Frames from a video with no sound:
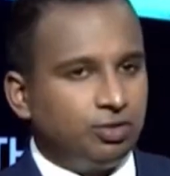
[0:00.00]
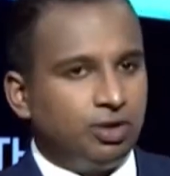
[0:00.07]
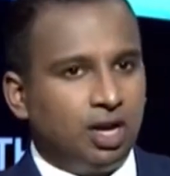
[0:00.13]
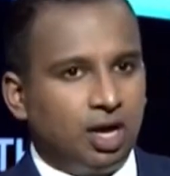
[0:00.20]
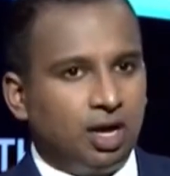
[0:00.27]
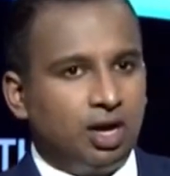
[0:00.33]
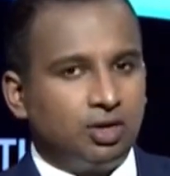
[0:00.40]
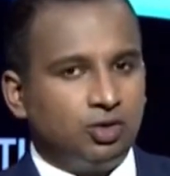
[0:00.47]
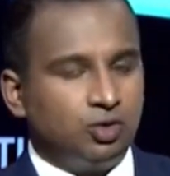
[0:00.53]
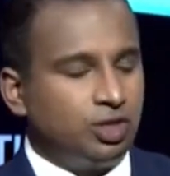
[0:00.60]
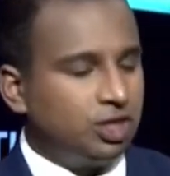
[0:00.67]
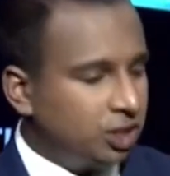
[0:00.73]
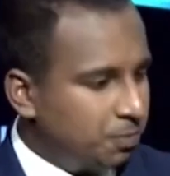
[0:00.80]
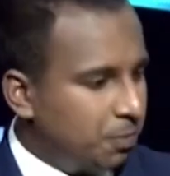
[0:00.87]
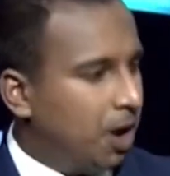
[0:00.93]
Sri Lanka to
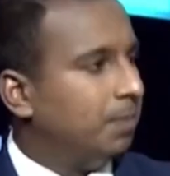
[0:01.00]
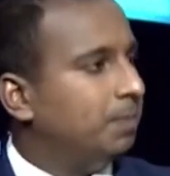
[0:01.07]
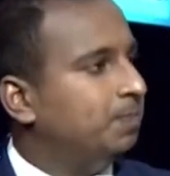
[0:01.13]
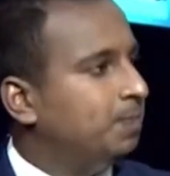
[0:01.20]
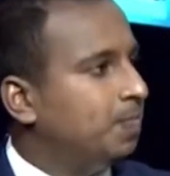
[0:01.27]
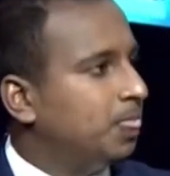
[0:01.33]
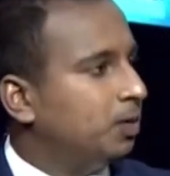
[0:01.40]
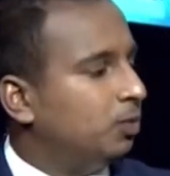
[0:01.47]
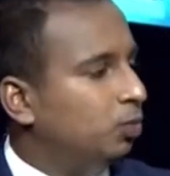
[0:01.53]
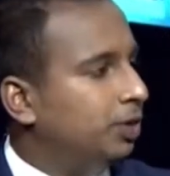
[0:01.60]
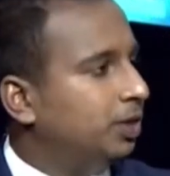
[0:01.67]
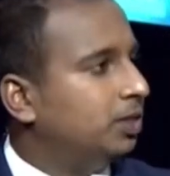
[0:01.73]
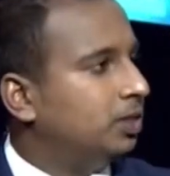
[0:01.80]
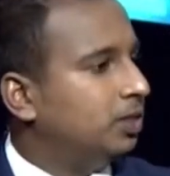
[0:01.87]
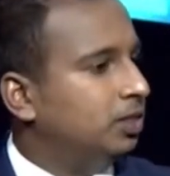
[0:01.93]
keep up
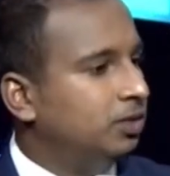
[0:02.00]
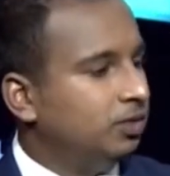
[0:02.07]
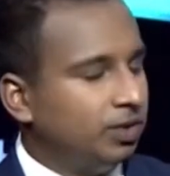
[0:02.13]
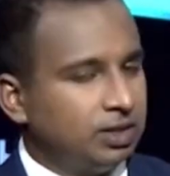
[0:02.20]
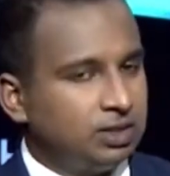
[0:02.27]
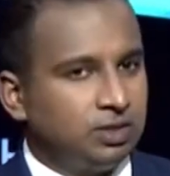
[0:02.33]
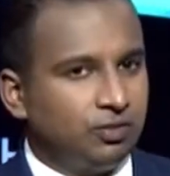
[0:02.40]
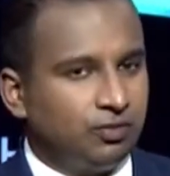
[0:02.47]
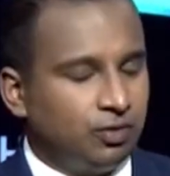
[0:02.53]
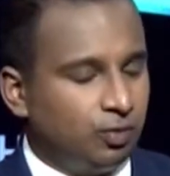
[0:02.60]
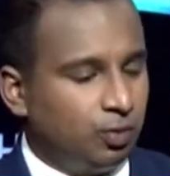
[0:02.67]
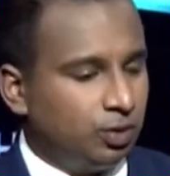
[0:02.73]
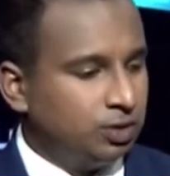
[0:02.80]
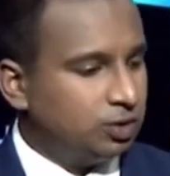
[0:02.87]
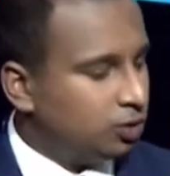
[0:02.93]
with the rest of the
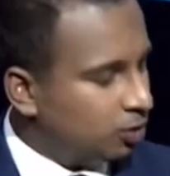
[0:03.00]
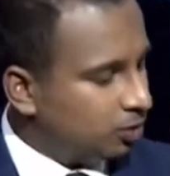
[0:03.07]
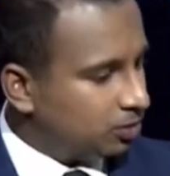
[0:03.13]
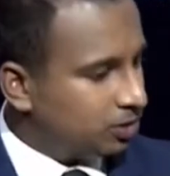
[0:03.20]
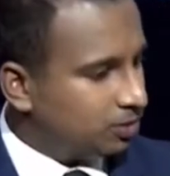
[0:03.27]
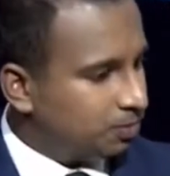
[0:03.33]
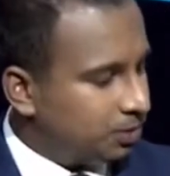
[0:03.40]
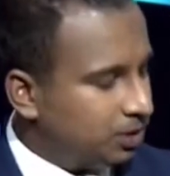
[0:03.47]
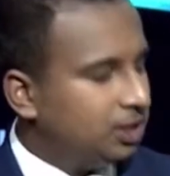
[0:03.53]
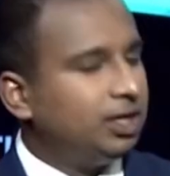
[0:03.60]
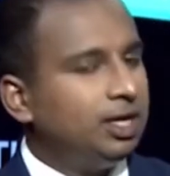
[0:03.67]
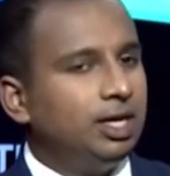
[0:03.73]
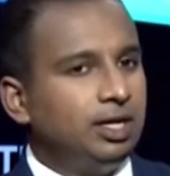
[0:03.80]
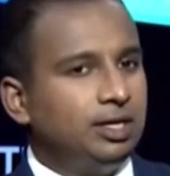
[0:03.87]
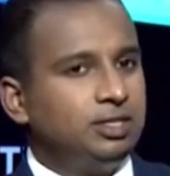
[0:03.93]
world. So,
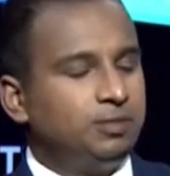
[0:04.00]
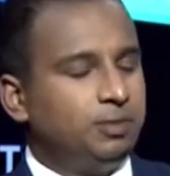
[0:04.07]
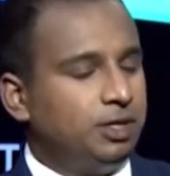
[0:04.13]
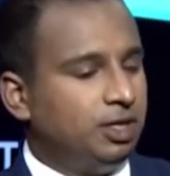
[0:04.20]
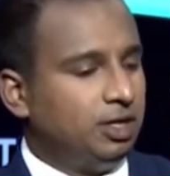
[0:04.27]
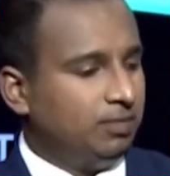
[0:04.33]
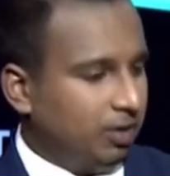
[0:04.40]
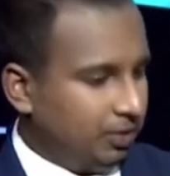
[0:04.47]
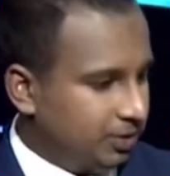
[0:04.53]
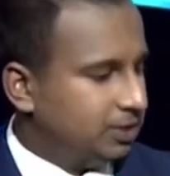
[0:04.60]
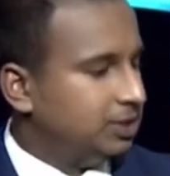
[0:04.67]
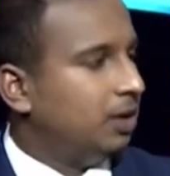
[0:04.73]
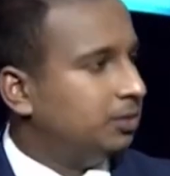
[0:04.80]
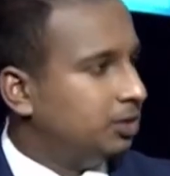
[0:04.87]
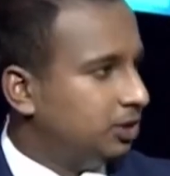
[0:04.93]
particularly speaking about the
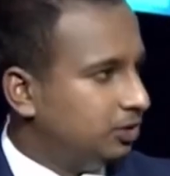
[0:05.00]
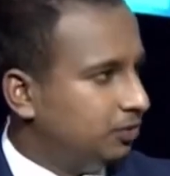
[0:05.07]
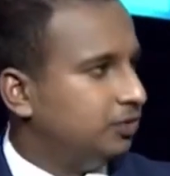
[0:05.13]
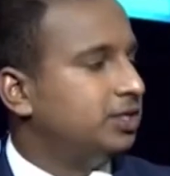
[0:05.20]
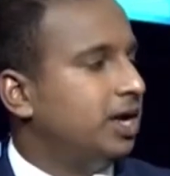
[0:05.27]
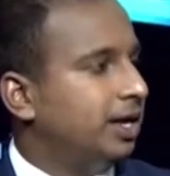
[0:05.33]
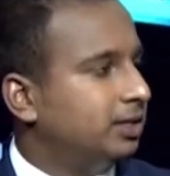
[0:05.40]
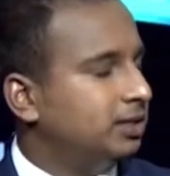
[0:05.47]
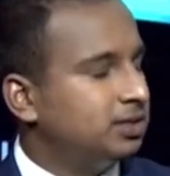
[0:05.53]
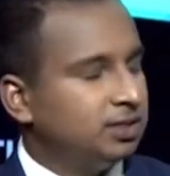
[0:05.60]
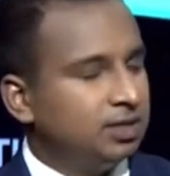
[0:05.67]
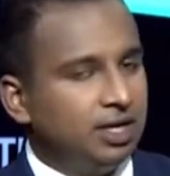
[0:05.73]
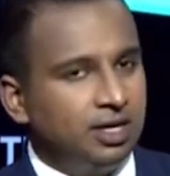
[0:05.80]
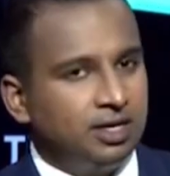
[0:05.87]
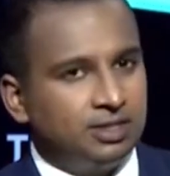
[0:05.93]
subject of
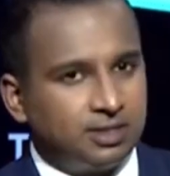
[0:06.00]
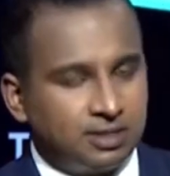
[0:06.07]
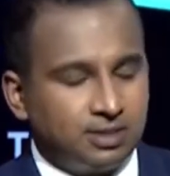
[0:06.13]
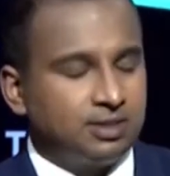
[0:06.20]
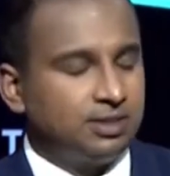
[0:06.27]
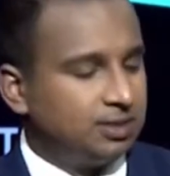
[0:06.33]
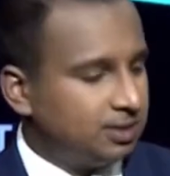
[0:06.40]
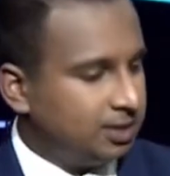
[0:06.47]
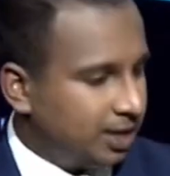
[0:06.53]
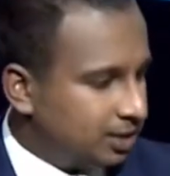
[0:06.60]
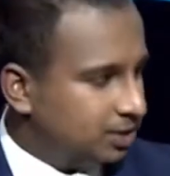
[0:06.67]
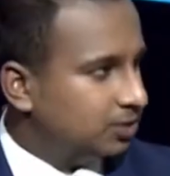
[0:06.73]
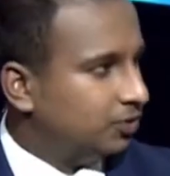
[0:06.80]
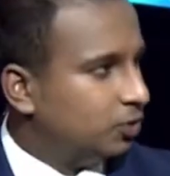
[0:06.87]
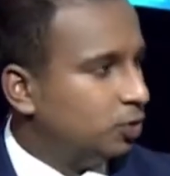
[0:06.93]
science, since that
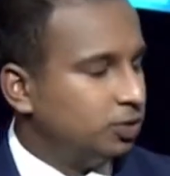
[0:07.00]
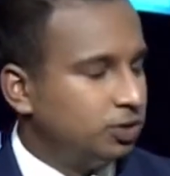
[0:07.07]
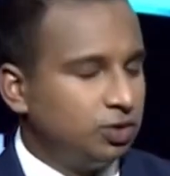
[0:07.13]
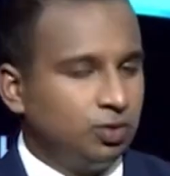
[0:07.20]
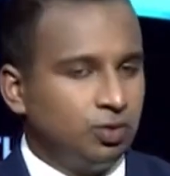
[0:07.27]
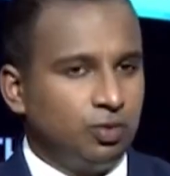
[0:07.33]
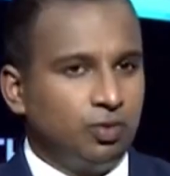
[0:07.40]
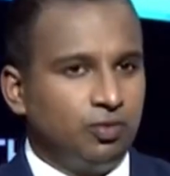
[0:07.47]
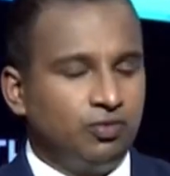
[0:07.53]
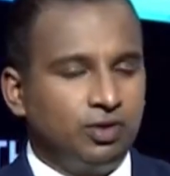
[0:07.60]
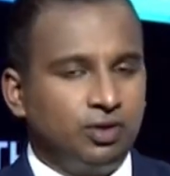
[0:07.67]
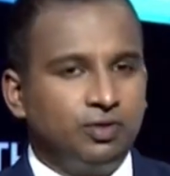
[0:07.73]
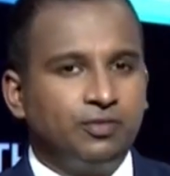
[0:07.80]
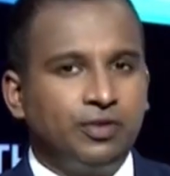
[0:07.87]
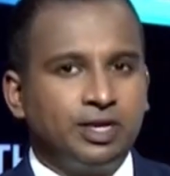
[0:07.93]
is, of course, your
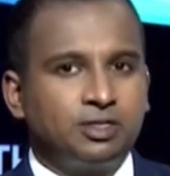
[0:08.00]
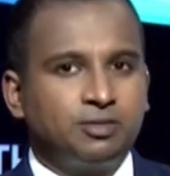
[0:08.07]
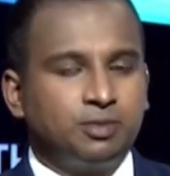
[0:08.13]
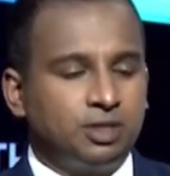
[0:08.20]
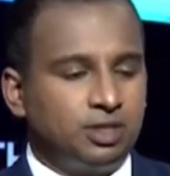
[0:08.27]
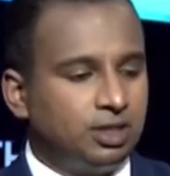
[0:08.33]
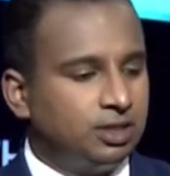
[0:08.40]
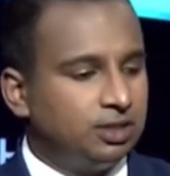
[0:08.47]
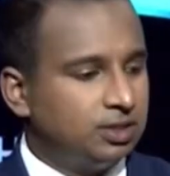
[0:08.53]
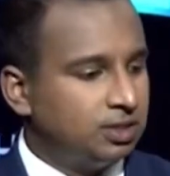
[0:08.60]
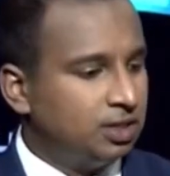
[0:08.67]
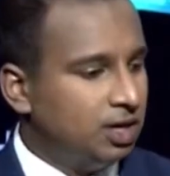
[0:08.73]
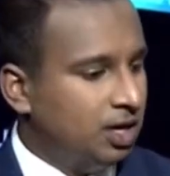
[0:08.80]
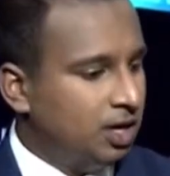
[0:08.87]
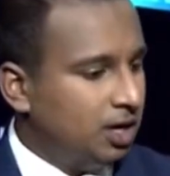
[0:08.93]
field of
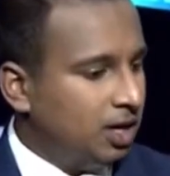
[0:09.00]
expertise,